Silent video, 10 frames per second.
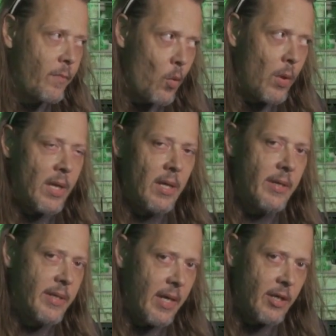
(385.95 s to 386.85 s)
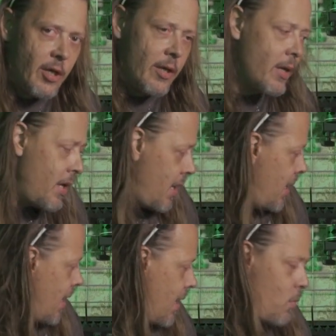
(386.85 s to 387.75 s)
We did a session,
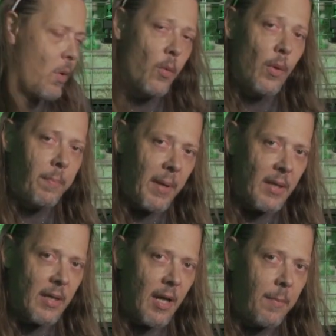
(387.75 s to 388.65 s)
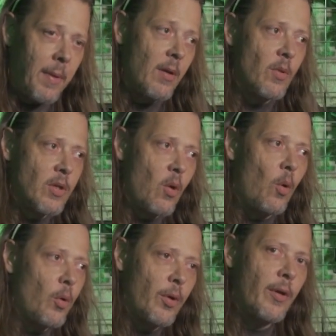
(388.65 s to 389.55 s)
and when we picked it up, it was
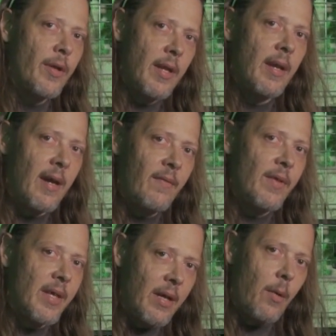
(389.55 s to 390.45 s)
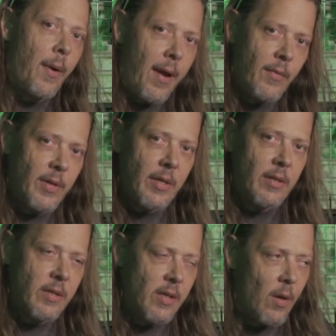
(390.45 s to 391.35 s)
colder than everything around it.
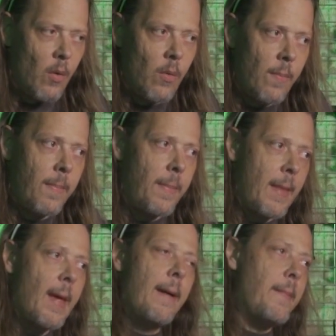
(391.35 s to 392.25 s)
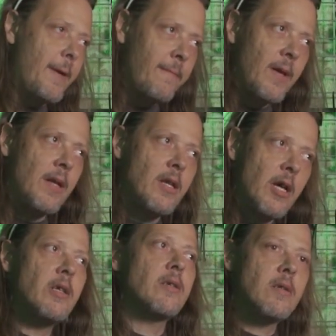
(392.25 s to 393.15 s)
So, I mean, it
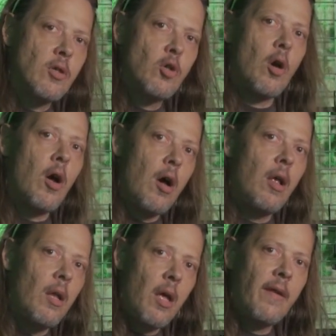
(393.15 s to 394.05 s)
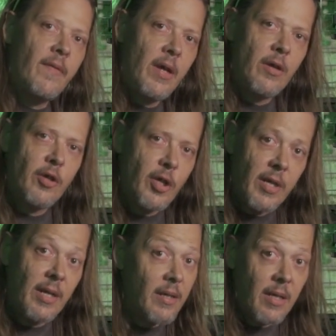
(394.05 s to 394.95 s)
does draw a lot of energy,
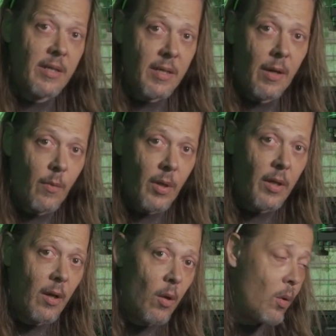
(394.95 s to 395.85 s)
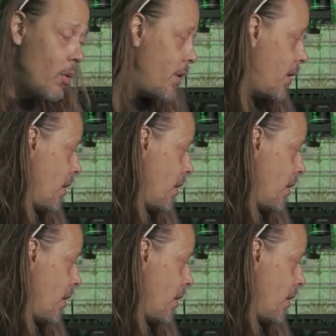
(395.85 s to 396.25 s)
and it does get really cold.